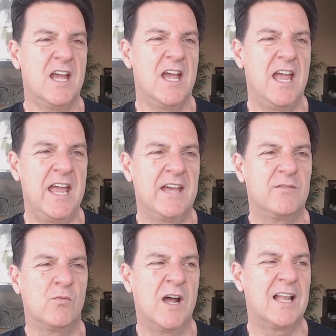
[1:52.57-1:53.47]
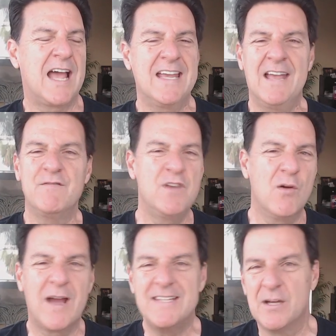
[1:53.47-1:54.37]
And while I have
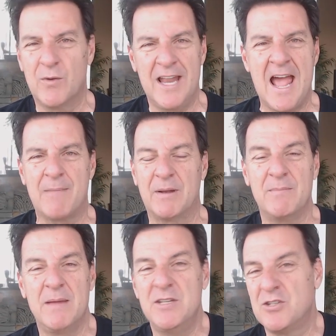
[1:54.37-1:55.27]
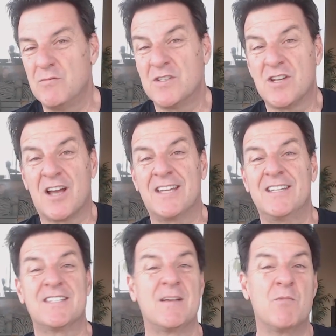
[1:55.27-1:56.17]
no idea what happened, maybe she was talking
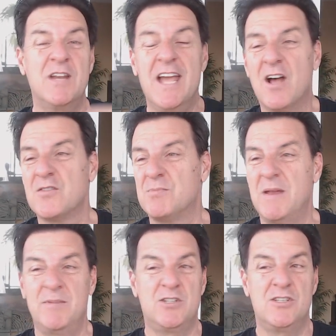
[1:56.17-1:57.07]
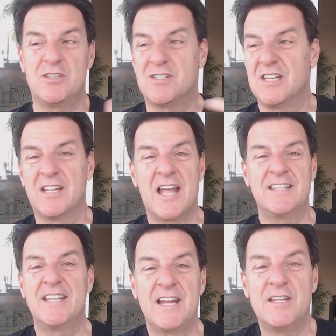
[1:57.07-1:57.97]
to someone else. Maybe she just didn't
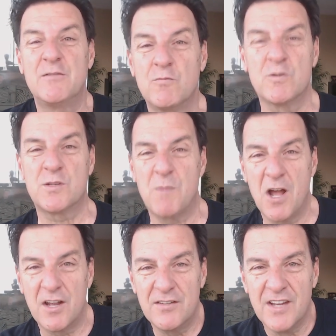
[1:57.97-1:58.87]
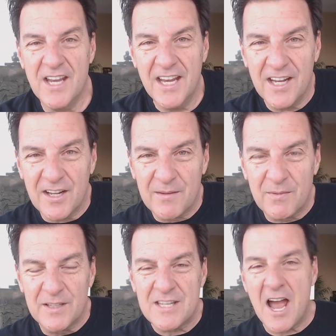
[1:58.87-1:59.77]
like that I didn't respond in a
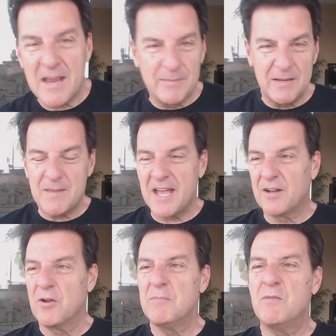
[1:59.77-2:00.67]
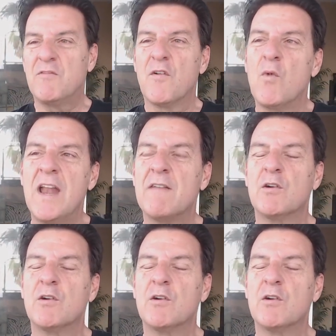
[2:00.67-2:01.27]
timely manner. I mean, for whatever